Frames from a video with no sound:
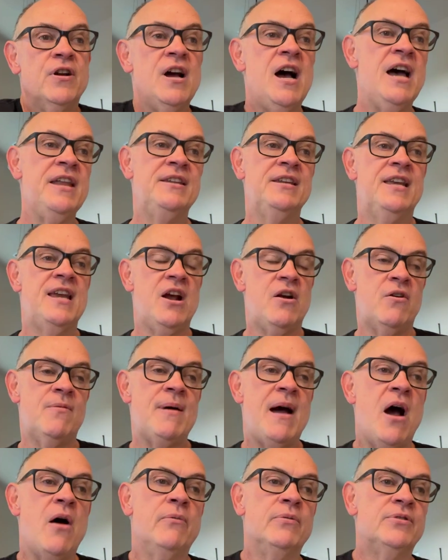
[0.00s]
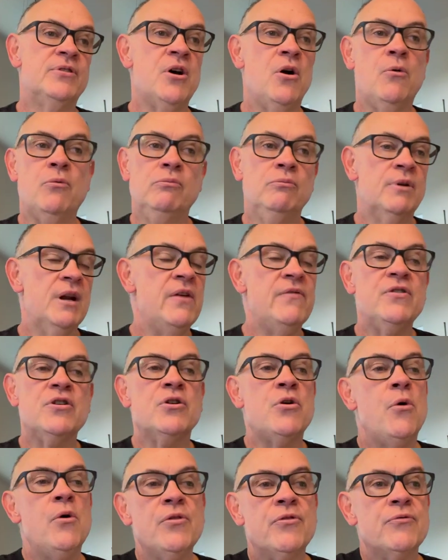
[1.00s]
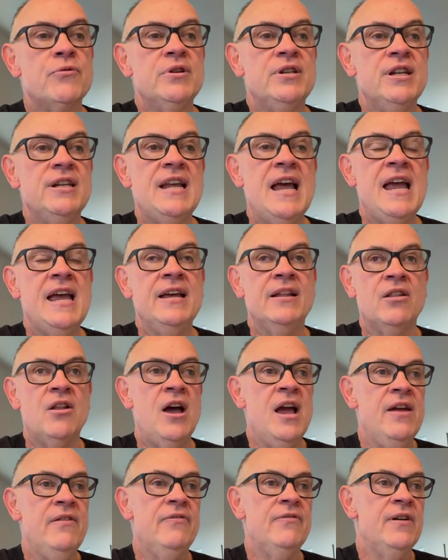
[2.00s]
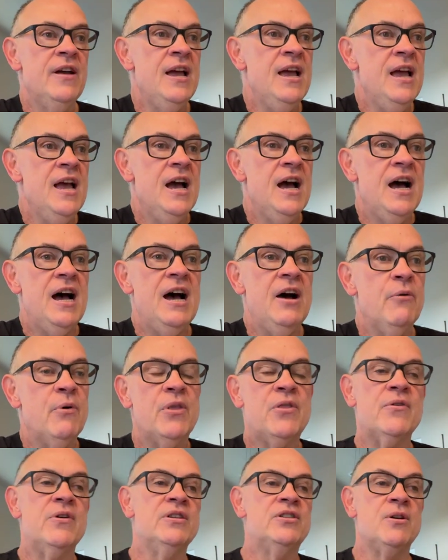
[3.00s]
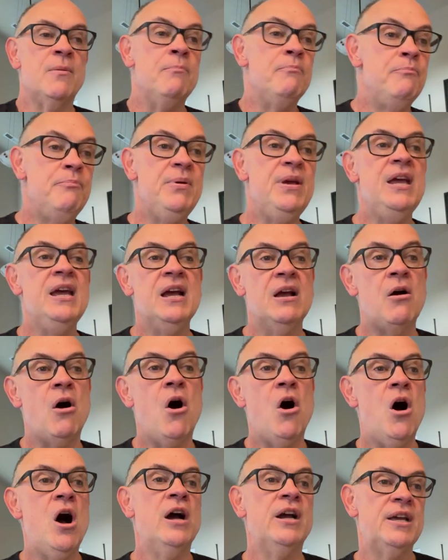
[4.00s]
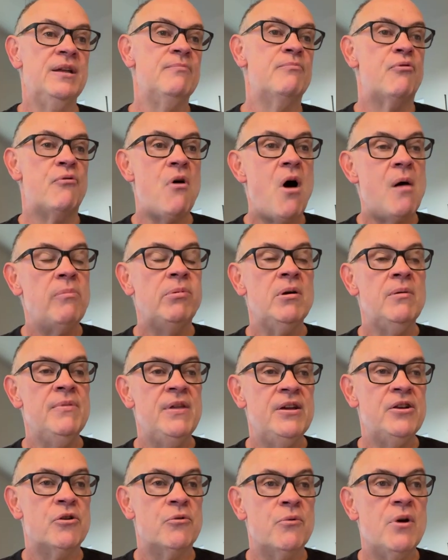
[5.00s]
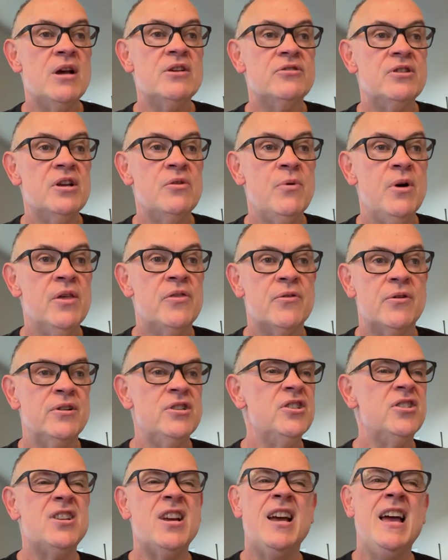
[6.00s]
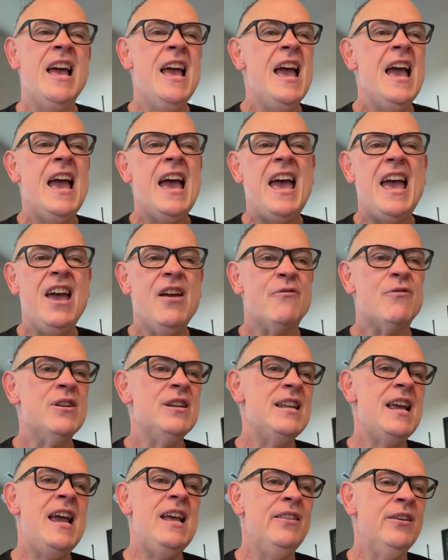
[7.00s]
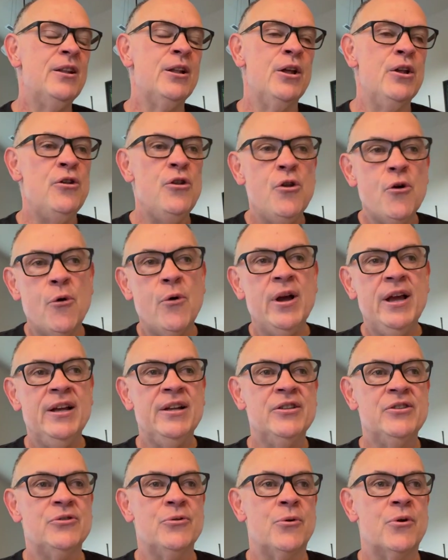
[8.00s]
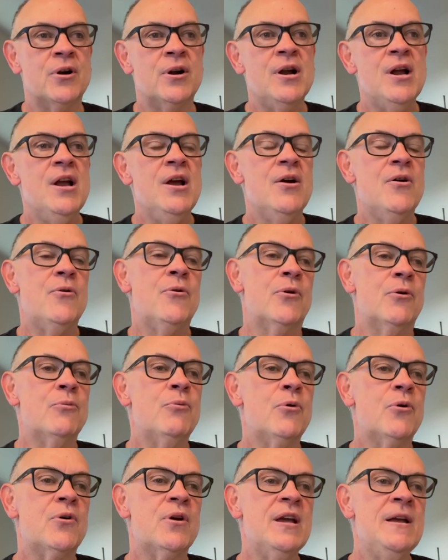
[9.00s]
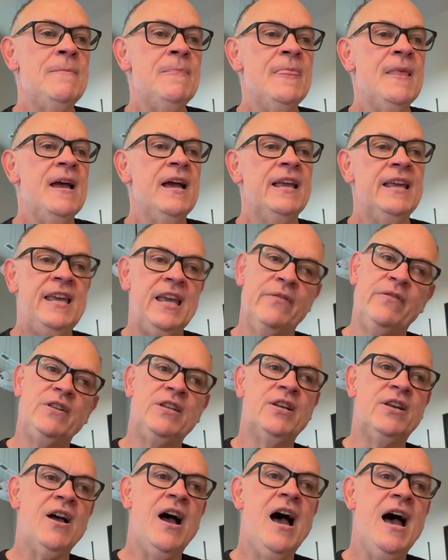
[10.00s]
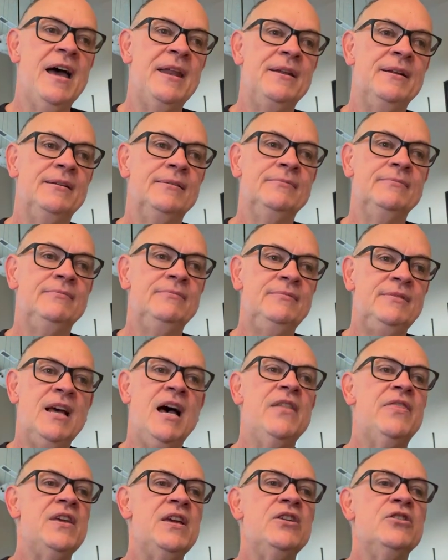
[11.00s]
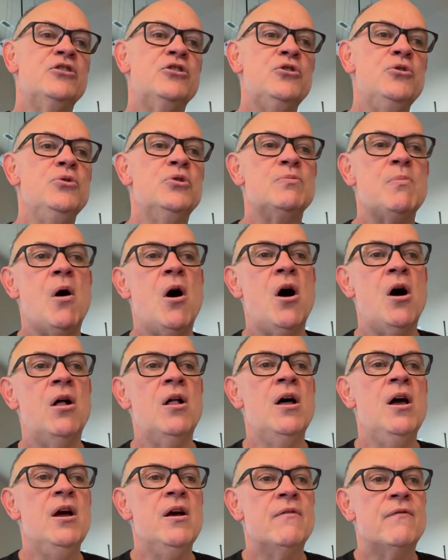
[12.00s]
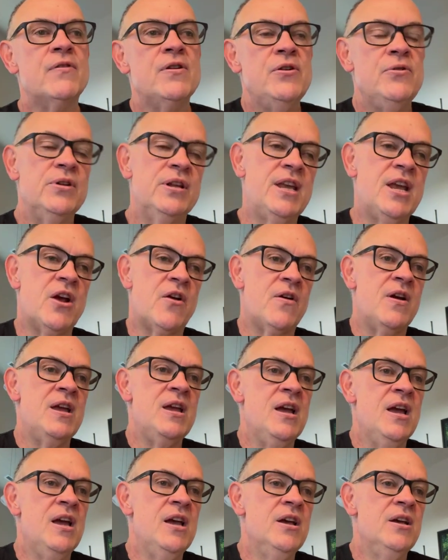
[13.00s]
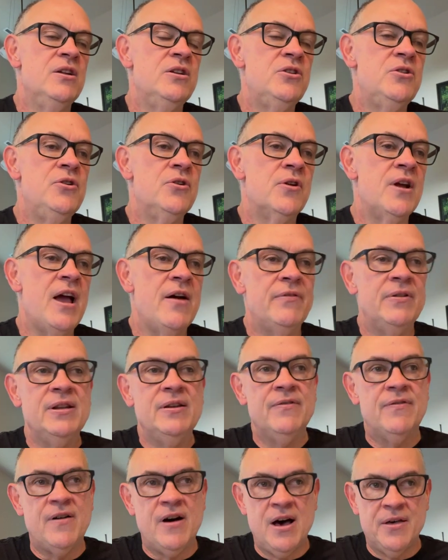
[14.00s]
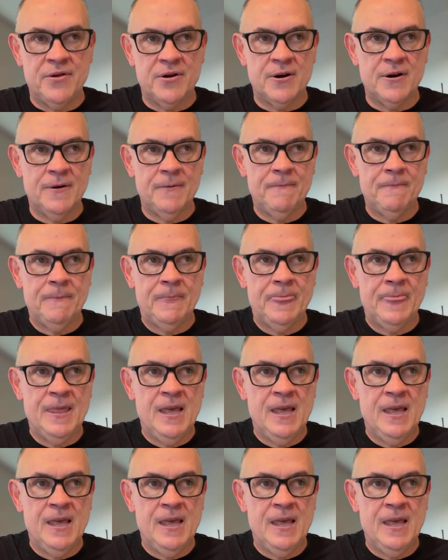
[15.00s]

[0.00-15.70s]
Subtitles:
for God to care about. So whatever you're going through today in life, whether it's a big honking problem that you're wrestling with or just a everyday little annoyance or worry, give it to God. Nothing is too small for you to carry to your Heavenly Father.